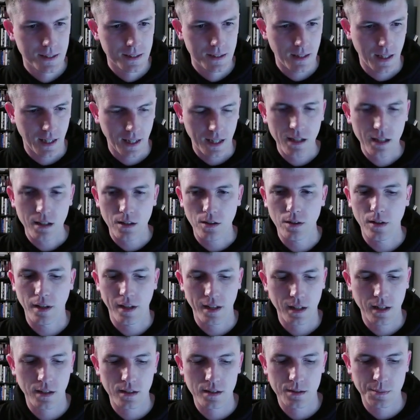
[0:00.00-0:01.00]
I
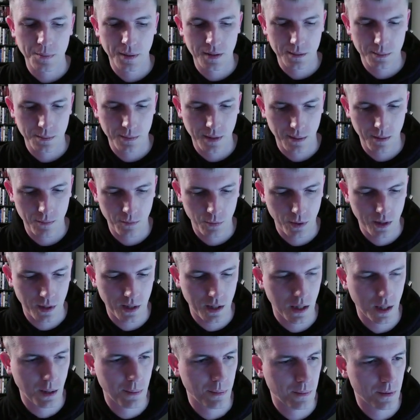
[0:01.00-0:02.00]
gotta spend some time reading
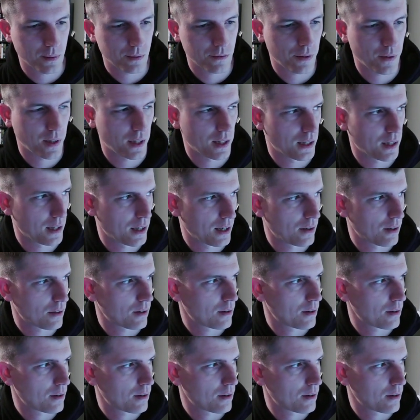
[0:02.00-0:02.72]
up and finding out